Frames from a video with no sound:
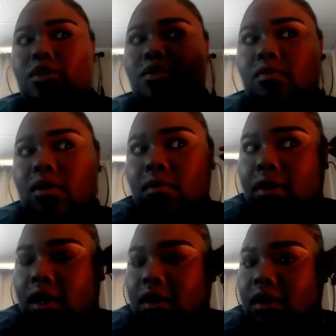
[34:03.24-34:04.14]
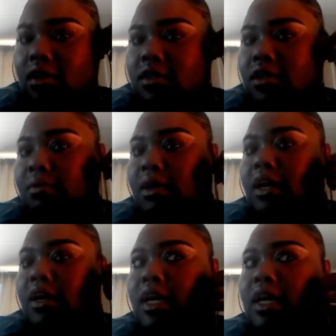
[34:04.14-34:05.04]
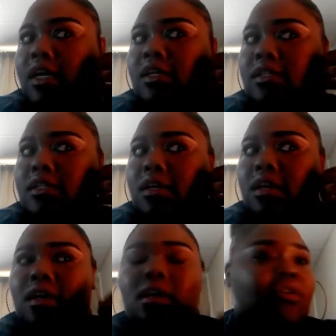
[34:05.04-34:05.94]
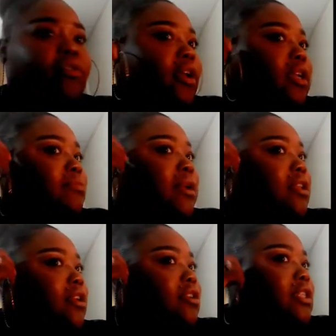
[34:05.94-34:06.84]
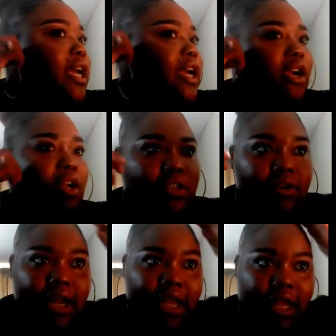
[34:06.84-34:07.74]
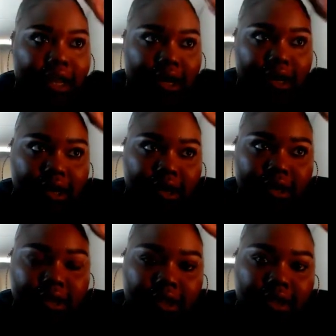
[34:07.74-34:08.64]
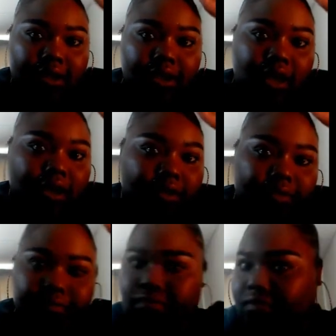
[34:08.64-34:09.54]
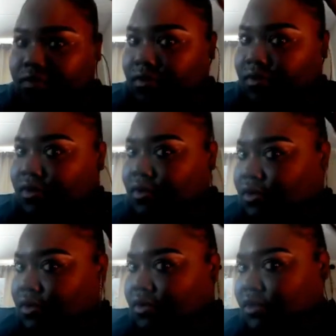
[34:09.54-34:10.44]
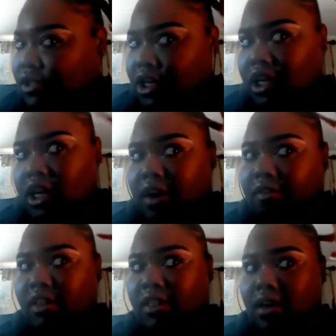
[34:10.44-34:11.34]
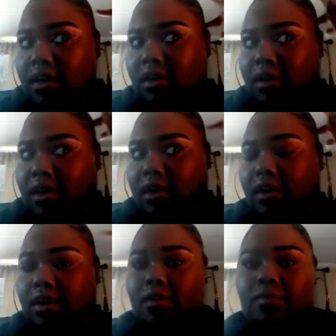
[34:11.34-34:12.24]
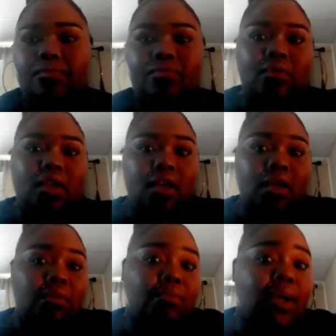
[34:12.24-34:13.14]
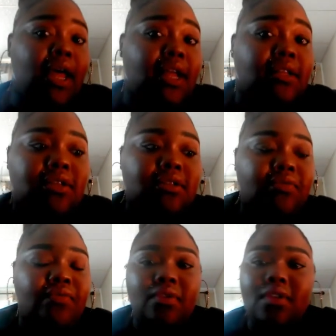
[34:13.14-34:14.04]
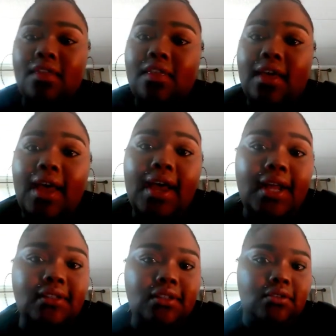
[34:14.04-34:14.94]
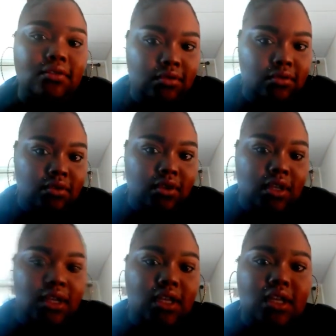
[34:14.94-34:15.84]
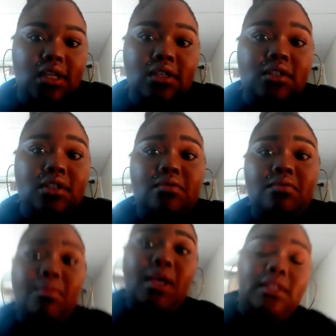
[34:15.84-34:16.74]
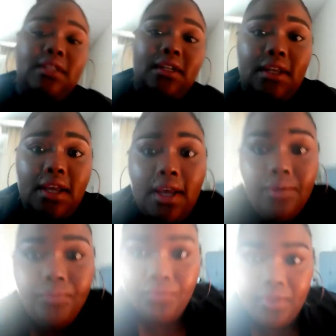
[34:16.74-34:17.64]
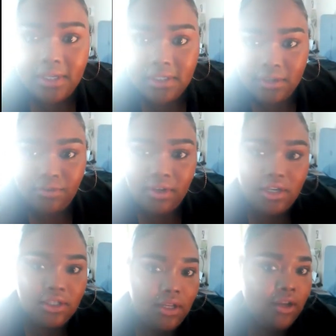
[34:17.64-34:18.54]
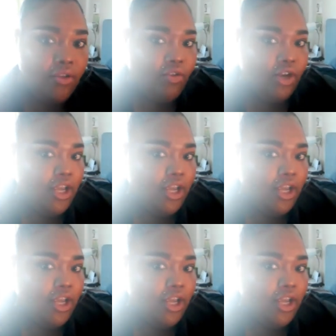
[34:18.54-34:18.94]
throw on some earrings. Fix my little side curls right here. You know, secure everything. And, but that is basically it. That's the finished look for